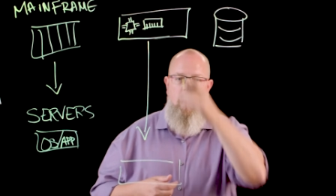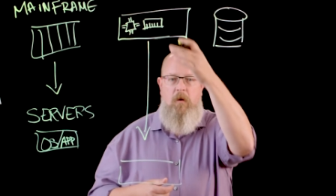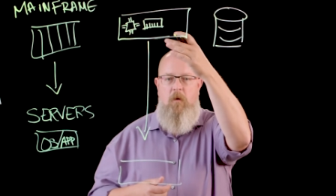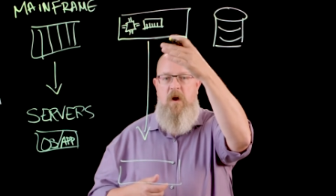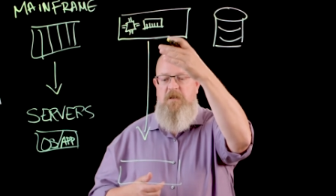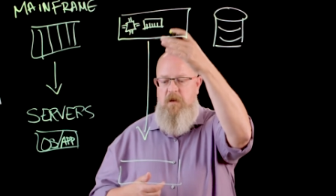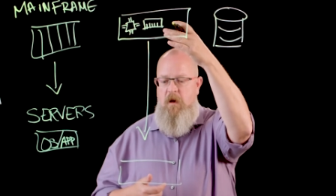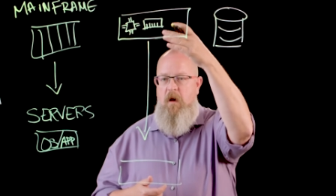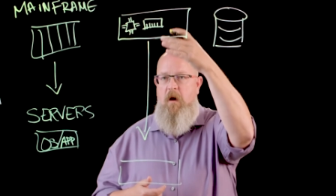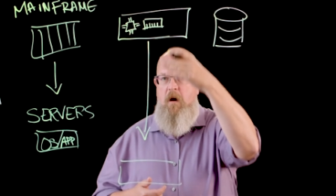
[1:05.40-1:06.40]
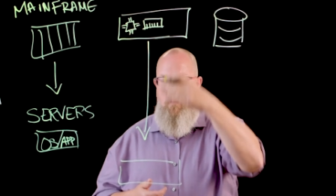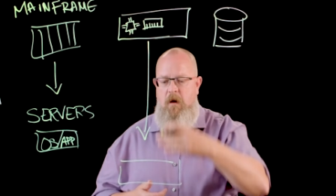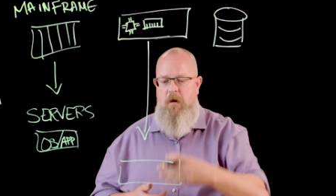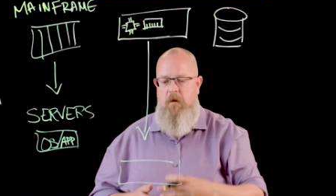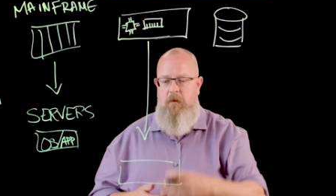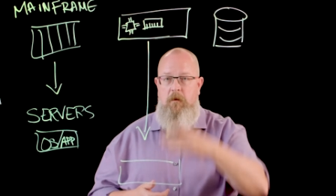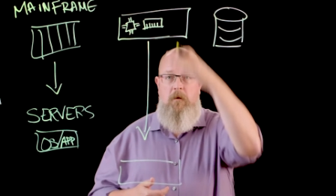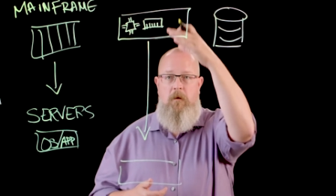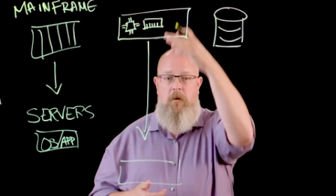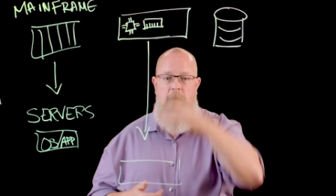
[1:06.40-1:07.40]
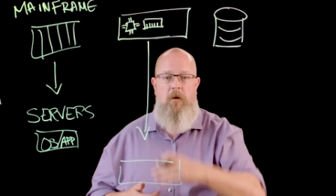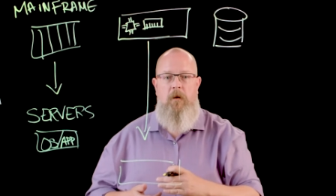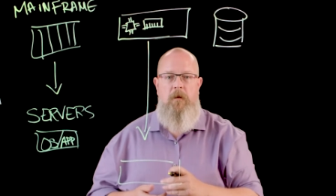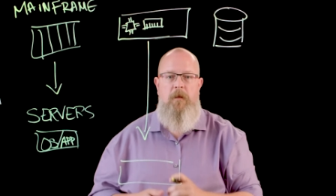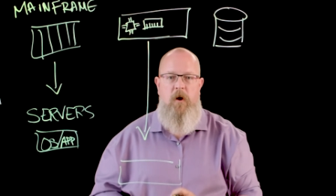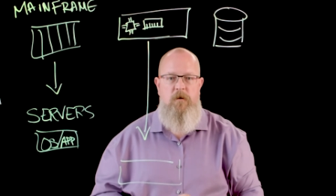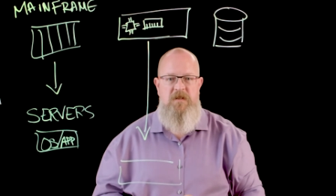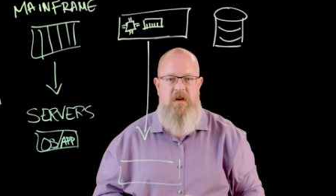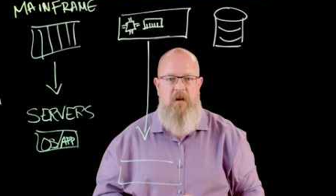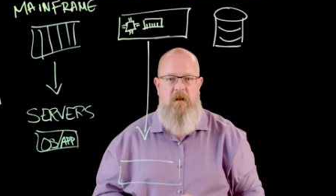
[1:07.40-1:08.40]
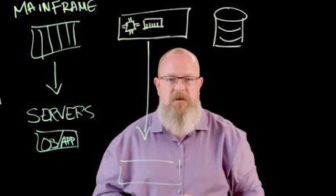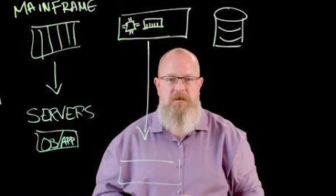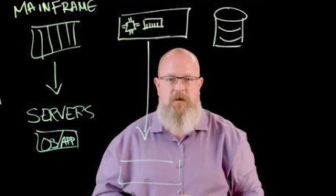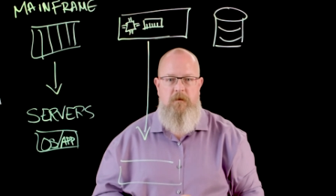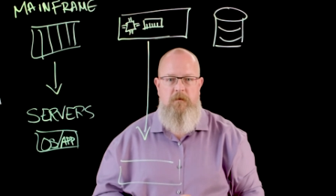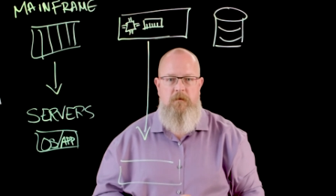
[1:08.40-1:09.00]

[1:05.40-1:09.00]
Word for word: across all the hosts in a cluster.